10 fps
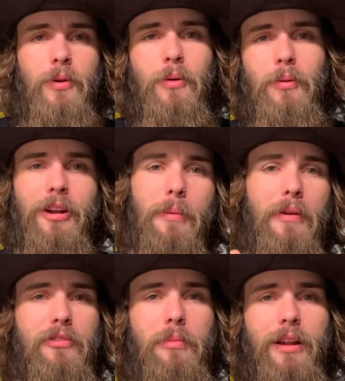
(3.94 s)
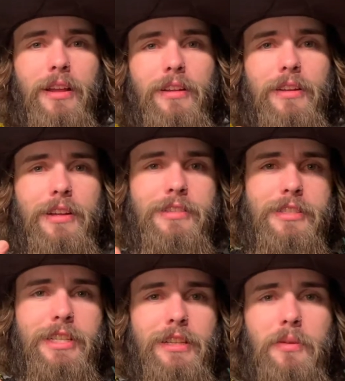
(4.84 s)
What up everybody? It's
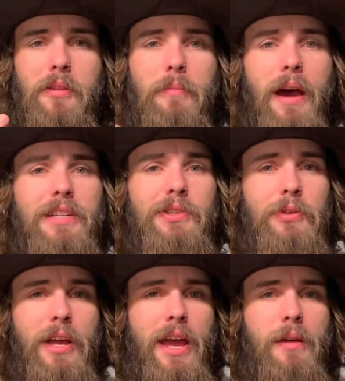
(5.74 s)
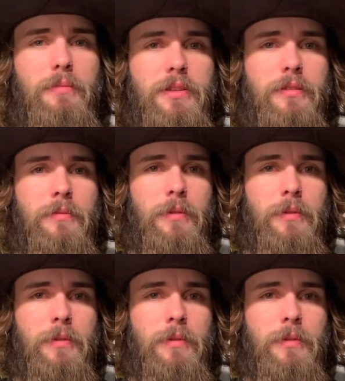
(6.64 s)
Dylan with Magickal Cams.